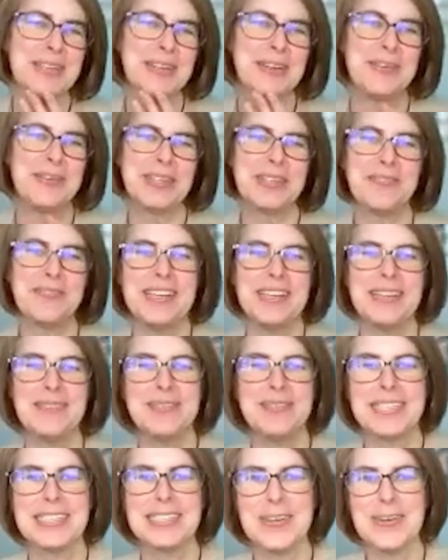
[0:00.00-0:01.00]
know, it's funny
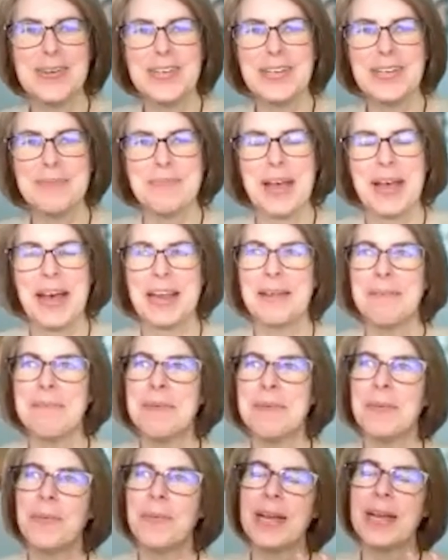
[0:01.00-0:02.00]
we joke about it,
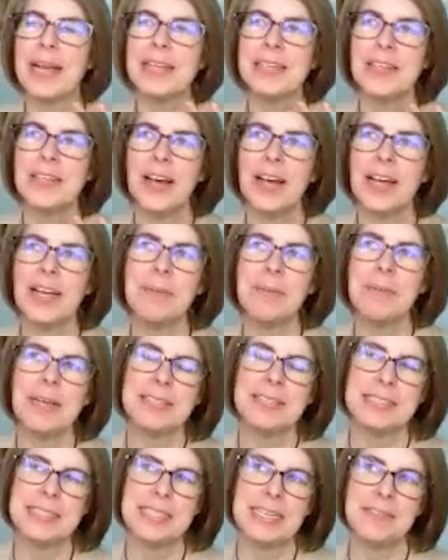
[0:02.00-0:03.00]
but when I talk
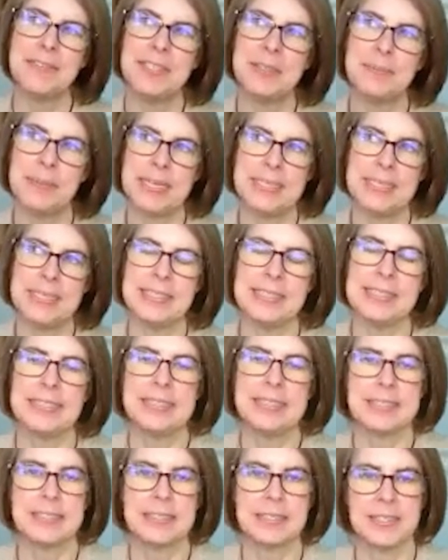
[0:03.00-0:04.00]
about safe
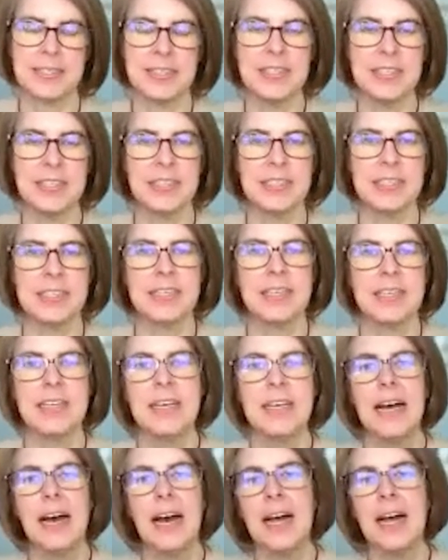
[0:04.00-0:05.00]
spaces to learn,
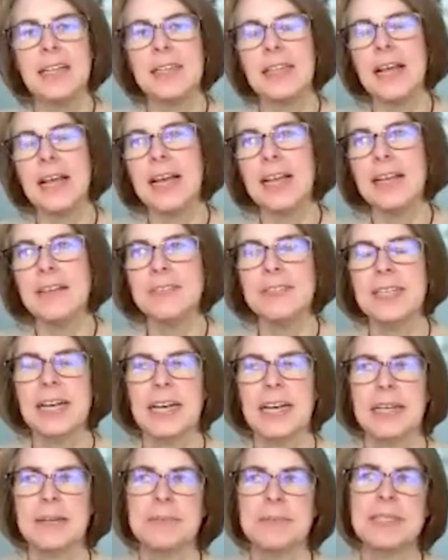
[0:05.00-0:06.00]
a lot of
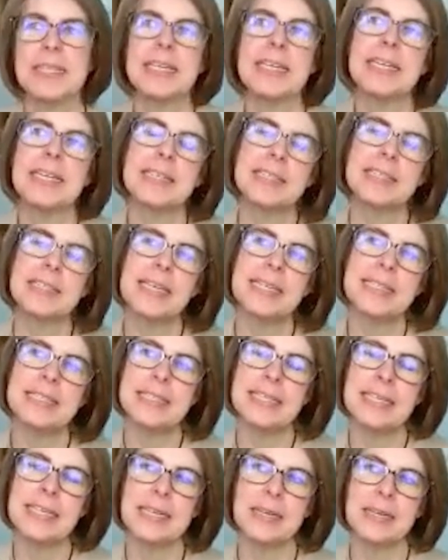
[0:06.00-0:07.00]
times, like, let's
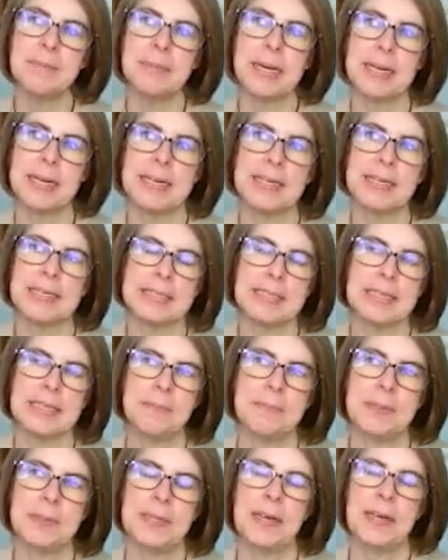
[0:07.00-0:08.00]
think about an
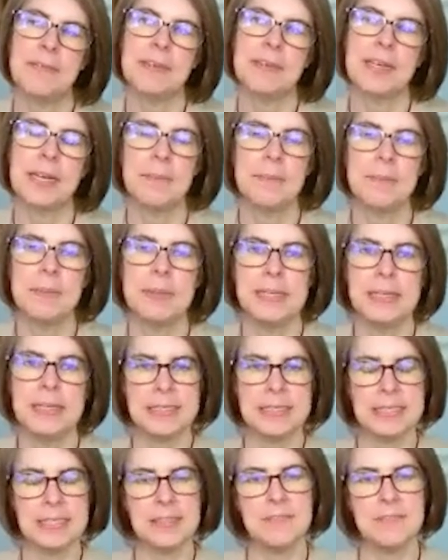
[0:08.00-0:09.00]
example of a company
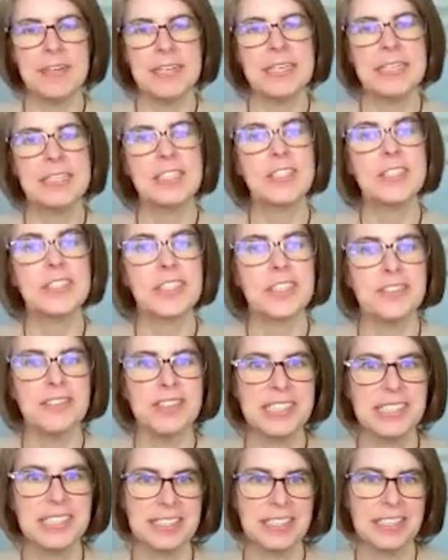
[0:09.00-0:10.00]
that's in the financial
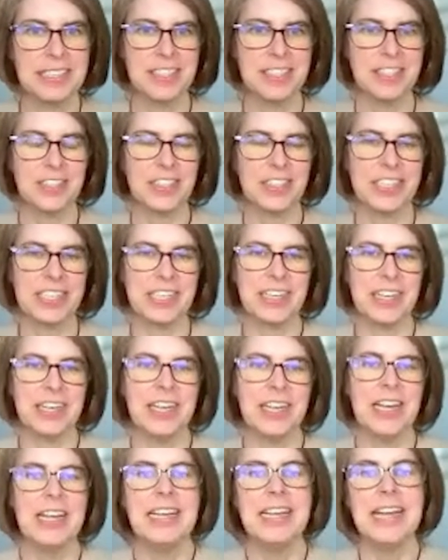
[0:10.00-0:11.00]
services industry.
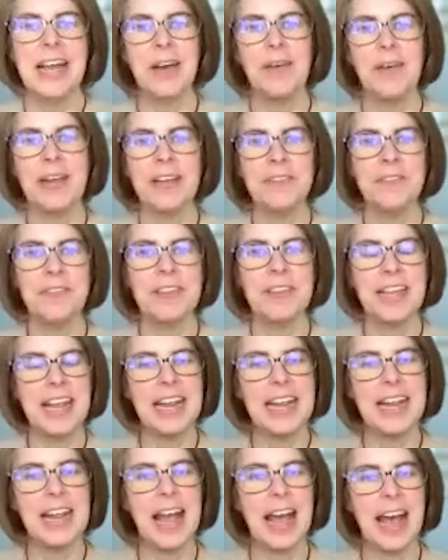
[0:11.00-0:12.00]
Now, if
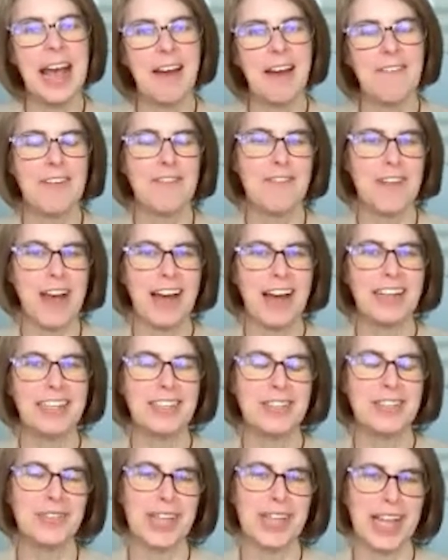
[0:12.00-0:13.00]
they have a
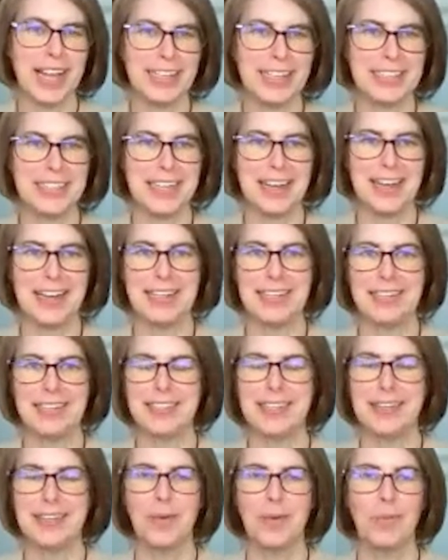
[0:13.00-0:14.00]
value that
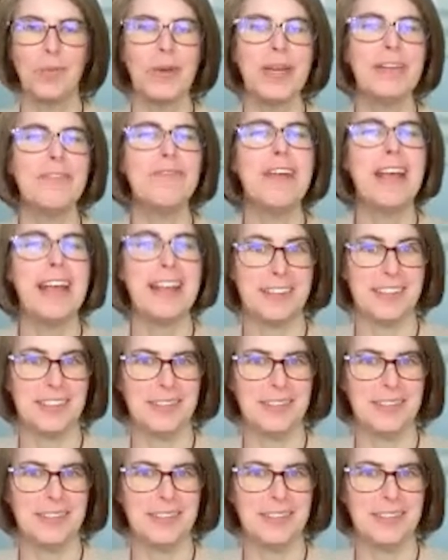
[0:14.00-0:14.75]
says we fail